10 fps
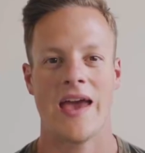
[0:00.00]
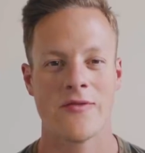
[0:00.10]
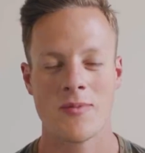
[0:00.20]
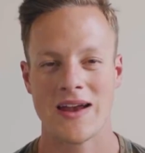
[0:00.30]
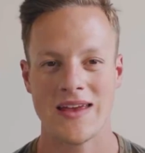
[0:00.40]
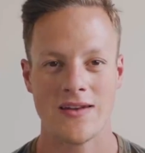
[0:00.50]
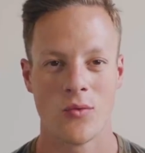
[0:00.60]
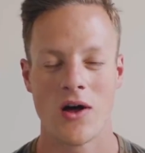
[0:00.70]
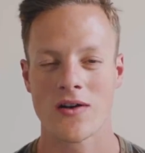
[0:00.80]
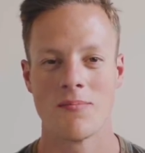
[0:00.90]
Hey everybody, and
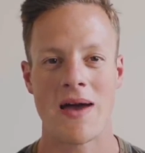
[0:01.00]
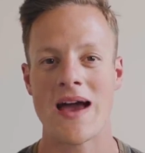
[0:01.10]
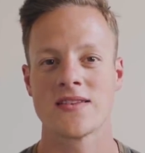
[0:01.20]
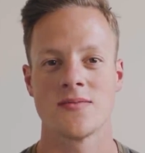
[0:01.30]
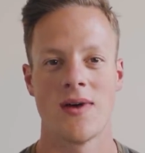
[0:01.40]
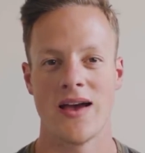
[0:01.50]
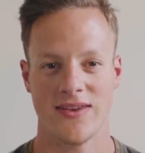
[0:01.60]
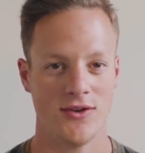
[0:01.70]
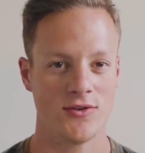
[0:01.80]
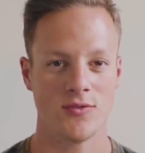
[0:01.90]
welcome back to my
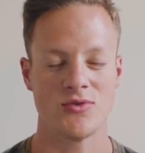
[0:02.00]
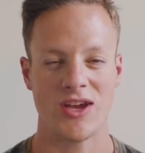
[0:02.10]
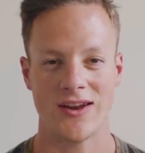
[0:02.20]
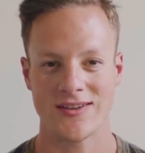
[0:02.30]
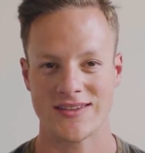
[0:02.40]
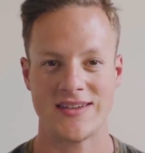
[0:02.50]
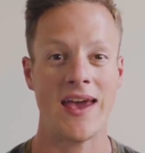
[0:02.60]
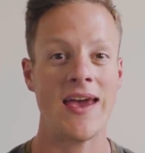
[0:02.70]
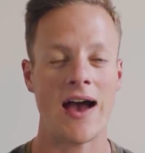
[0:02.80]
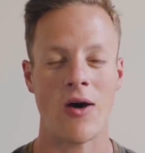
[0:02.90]
YouTube channel.
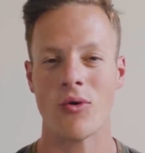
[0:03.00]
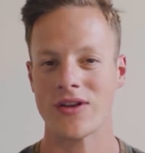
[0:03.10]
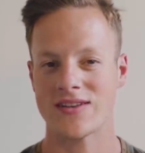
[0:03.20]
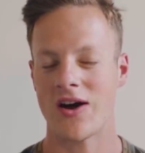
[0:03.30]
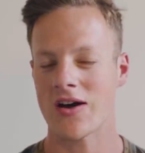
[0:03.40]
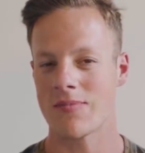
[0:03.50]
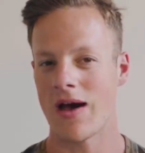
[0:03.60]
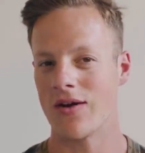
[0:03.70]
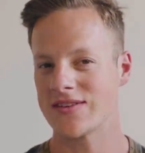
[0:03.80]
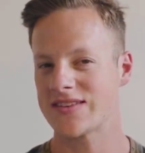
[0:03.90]
Today I want to talk
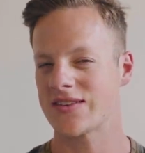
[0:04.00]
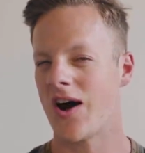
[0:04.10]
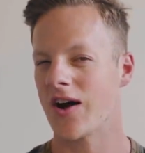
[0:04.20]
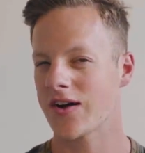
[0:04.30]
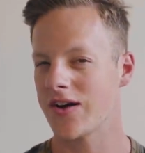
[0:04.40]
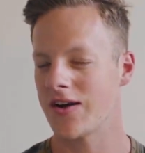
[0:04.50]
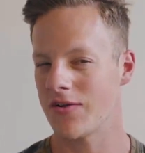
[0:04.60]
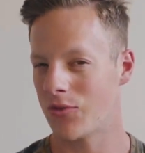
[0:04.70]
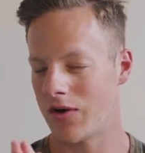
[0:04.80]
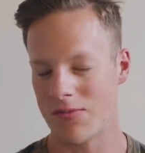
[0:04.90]
about
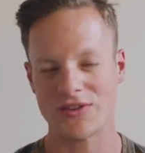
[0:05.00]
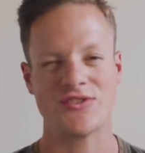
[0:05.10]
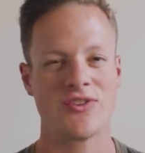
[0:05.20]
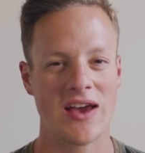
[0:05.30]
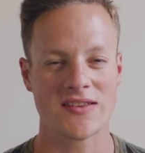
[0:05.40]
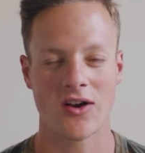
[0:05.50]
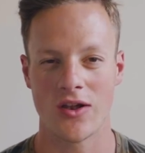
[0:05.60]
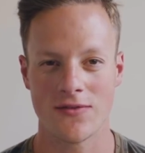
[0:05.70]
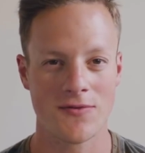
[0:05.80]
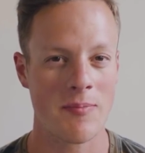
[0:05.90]
soccer. Well, most of you guys
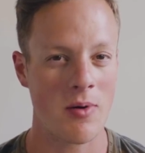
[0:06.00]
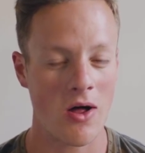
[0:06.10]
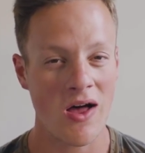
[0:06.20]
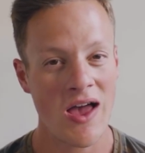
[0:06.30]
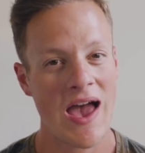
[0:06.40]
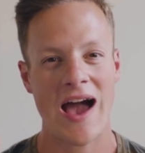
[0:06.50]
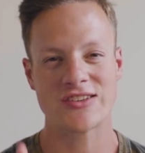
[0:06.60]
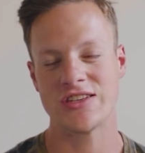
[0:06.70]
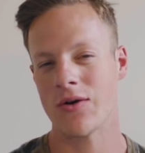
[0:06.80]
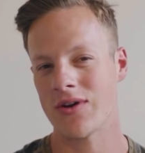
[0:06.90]
call it football.
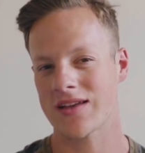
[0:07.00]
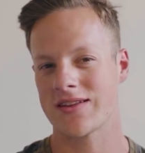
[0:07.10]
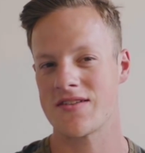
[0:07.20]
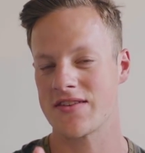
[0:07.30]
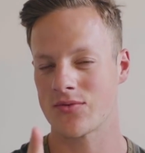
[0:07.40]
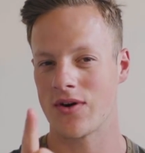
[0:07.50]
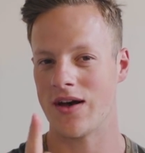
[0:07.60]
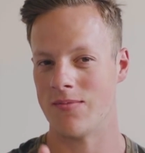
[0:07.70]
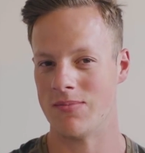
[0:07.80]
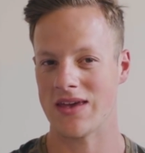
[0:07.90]
Actually, I want to clear this one
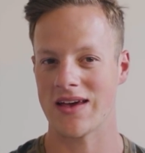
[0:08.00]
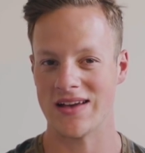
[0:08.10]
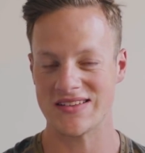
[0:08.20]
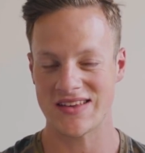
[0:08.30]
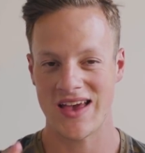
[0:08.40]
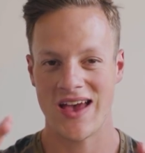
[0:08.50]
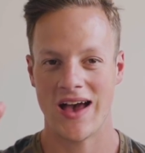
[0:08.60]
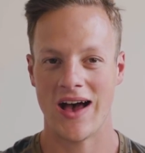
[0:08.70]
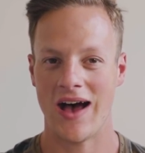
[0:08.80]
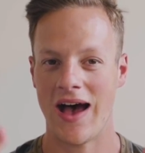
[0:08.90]
up because
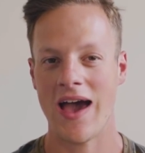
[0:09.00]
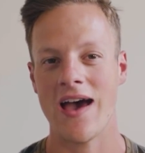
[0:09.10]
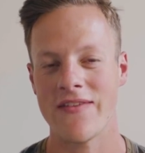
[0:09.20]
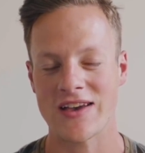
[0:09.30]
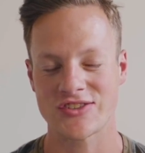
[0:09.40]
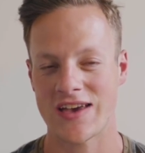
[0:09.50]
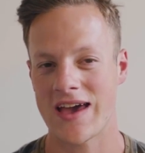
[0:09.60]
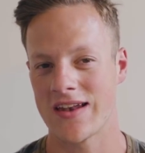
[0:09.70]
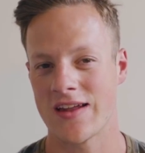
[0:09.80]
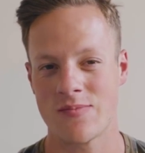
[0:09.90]
I have actually
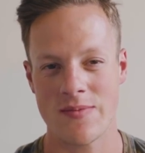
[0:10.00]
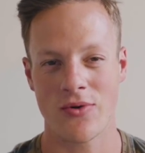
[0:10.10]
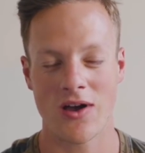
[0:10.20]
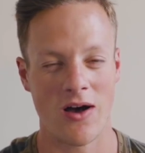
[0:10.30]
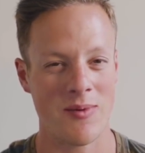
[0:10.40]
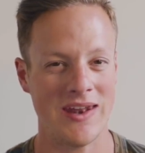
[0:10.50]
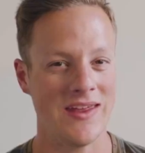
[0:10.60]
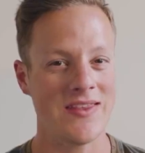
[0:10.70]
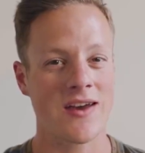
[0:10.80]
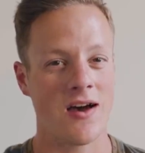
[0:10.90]
had a lot of people comment
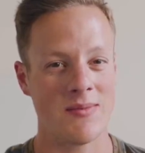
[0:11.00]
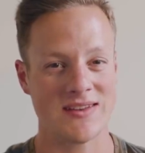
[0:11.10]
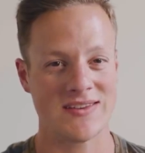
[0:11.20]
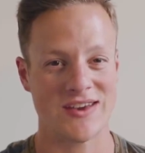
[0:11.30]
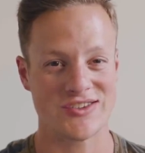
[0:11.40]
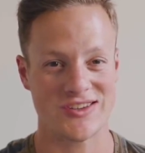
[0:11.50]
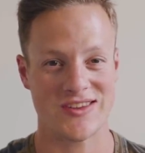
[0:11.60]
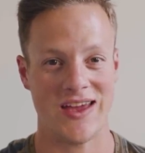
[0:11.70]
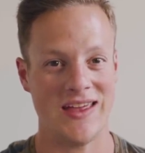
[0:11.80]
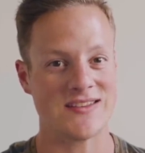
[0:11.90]
in the comment section
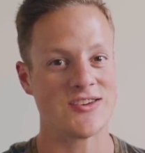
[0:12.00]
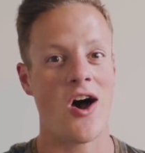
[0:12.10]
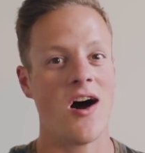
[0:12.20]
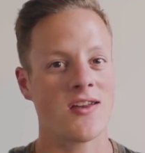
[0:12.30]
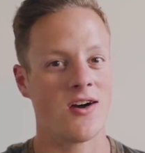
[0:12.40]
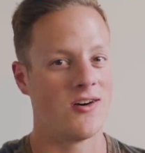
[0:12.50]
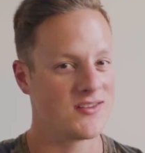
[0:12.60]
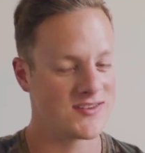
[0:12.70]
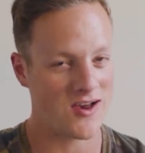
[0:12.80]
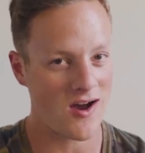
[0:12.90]
that it's not
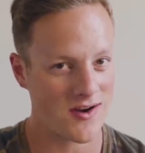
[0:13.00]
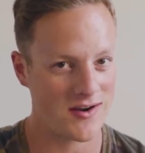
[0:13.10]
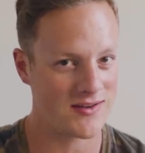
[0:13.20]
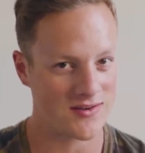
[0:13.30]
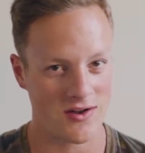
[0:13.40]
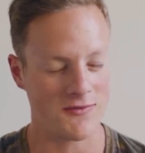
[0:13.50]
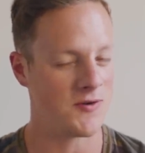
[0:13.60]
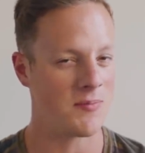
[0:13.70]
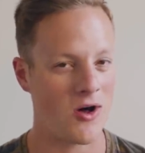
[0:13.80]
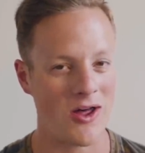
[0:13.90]
called soccer, it's called
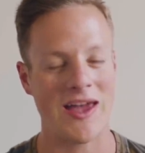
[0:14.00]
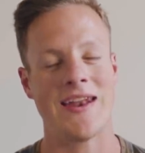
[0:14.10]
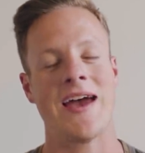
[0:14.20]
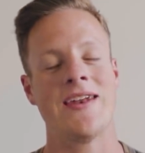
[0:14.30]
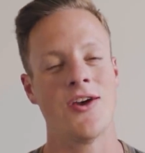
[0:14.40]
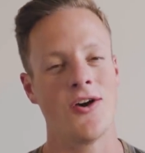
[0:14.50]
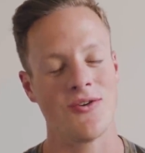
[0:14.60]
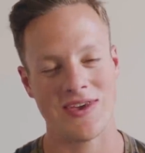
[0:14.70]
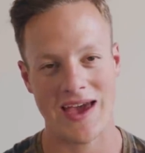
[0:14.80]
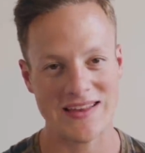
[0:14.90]
football. And I
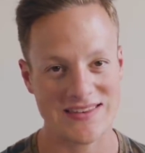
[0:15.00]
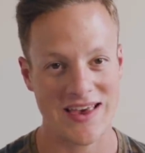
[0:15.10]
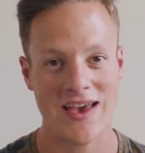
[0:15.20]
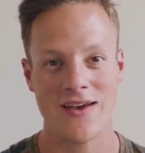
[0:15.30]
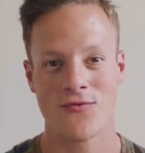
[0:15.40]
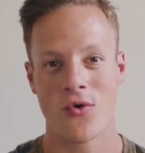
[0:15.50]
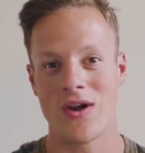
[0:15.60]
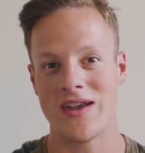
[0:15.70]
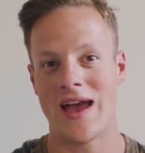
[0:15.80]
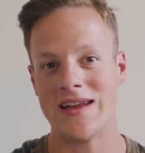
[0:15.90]
know, yes,
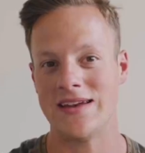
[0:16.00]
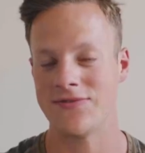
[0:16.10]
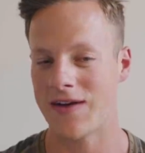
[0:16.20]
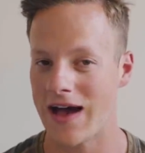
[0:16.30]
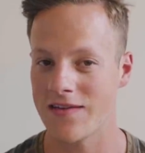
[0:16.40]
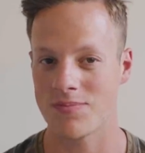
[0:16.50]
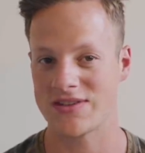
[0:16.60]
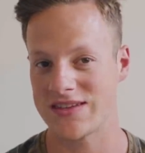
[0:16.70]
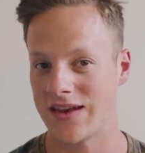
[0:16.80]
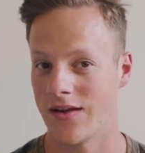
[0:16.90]
for
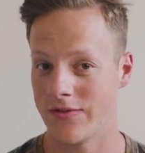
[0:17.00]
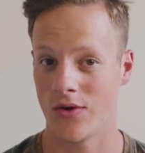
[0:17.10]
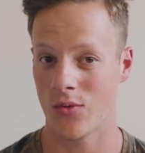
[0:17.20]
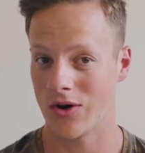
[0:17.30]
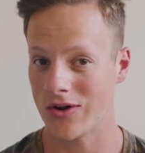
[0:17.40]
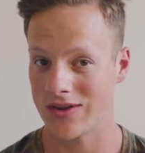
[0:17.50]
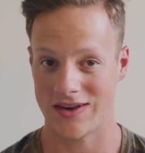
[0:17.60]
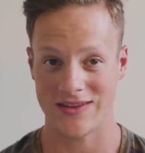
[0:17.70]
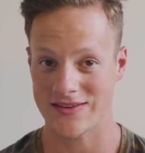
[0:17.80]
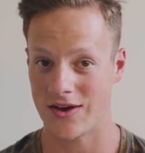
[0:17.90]
95% of the world
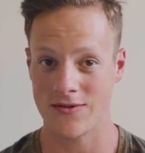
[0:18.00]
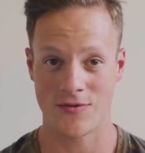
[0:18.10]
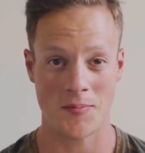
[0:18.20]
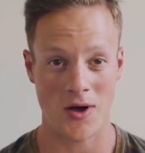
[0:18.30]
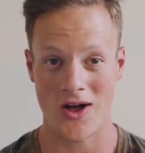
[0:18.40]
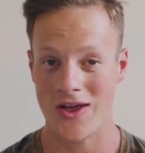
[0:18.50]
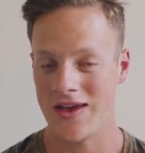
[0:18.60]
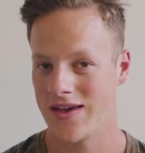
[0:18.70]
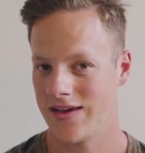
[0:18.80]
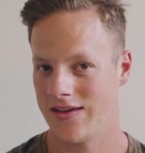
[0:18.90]
it is called football.
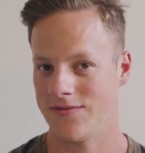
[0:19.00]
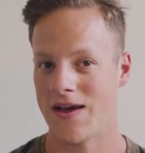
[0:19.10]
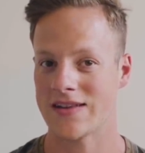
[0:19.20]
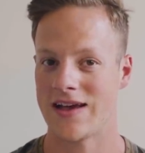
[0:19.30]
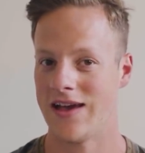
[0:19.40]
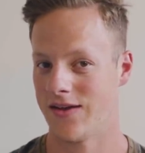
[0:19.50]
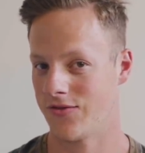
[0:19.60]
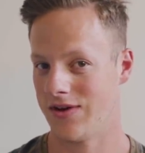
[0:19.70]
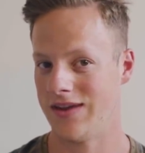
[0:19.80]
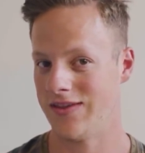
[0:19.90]
In fact, I
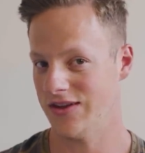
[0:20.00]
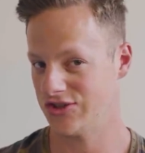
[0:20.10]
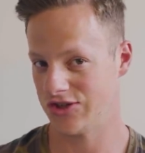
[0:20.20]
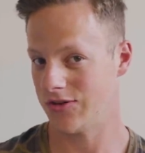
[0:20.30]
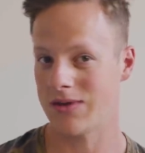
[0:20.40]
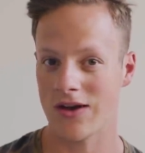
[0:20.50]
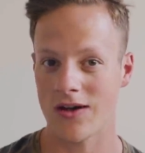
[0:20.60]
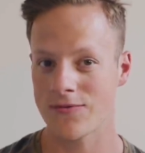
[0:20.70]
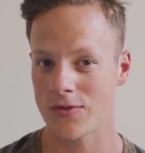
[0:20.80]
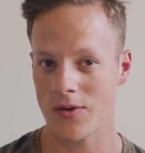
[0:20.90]
agree that it should be
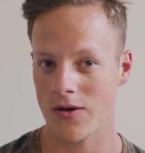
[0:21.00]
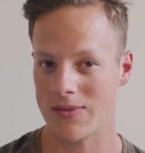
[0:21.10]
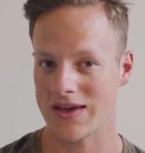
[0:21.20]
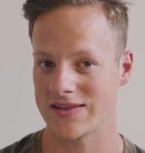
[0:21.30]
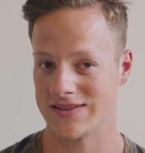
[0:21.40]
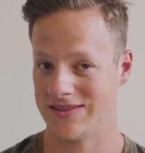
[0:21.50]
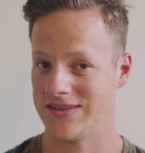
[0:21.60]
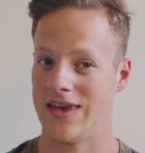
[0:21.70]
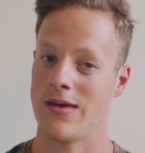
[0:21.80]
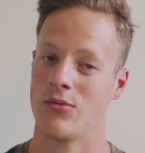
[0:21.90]
called football because it is
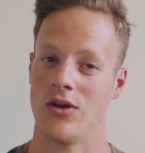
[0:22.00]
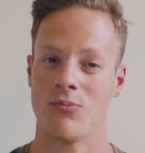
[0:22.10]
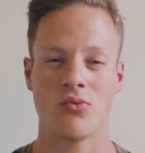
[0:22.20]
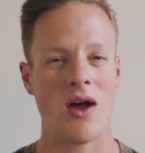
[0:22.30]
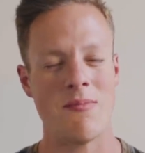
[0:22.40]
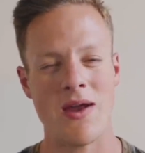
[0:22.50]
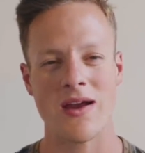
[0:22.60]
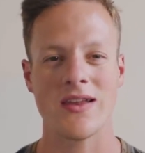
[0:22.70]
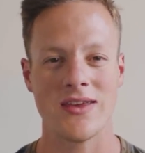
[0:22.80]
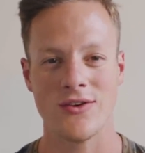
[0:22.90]
a game where you
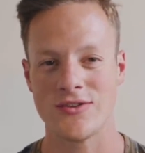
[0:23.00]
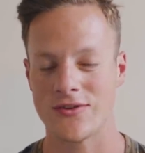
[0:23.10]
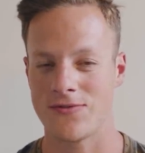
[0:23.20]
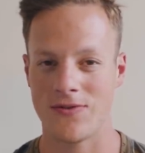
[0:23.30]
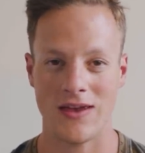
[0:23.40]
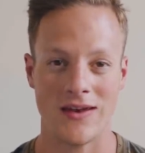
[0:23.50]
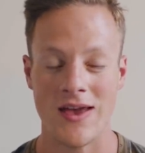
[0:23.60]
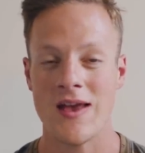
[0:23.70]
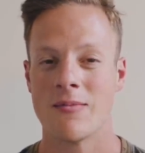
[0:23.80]
primarily use your feet.